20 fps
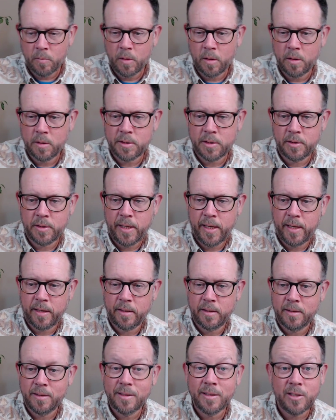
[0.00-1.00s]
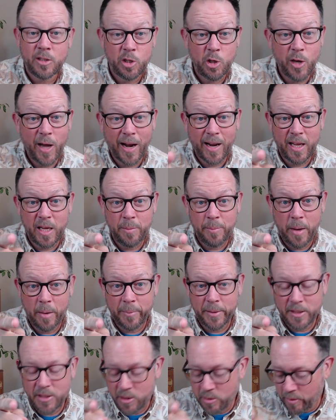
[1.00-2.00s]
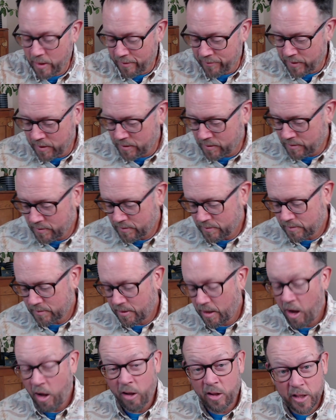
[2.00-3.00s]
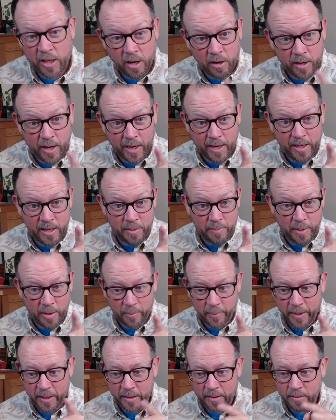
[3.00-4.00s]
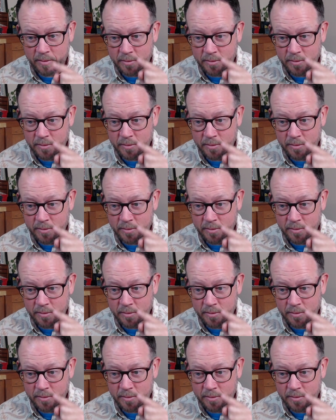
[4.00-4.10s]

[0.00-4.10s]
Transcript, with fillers: so yeah, you got to email me too, Evan. All y'all got to email me.